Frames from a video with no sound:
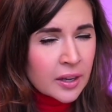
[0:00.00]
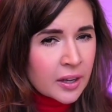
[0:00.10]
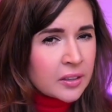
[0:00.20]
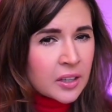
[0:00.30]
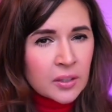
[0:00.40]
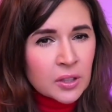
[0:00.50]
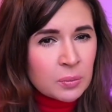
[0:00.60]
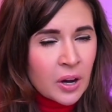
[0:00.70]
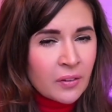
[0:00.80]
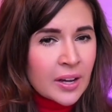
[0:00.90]
and even
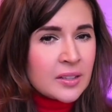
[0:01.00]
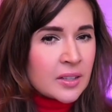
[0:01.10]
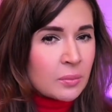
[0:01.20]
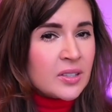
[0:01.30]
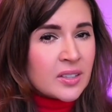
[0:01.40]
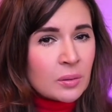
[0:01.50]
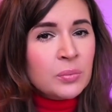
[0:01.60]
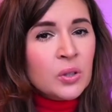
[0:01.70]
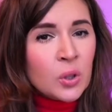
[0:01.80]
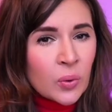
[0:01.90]
provide some
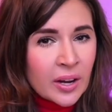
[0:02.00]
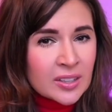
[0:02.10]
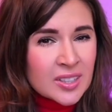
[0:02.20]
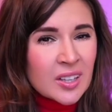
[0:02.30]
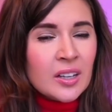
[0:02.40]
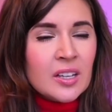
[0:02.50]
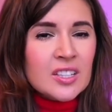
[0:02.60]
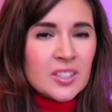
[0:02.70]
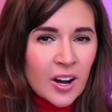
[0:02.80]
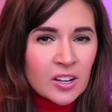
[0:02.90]
sample queries
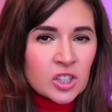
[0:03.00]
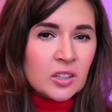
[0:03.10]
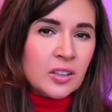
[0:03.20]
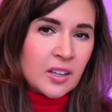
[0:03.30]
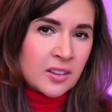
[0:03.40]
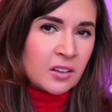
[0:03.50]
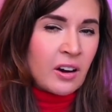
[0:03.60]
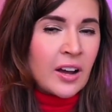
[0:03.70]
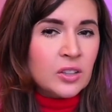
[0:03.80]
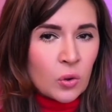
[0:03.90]
structured in the
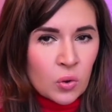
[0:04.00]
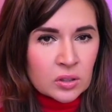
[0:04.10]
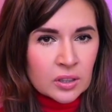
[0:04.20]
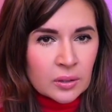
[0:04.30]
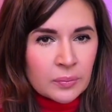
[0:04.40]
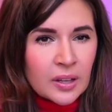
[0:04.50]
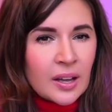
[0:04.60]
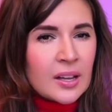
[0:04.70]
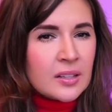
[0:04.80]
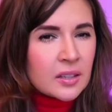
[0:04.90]
right order.
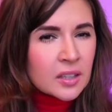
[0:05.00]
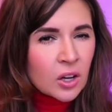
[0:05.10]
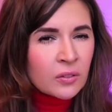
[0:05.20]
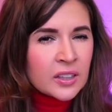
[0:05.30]
Think of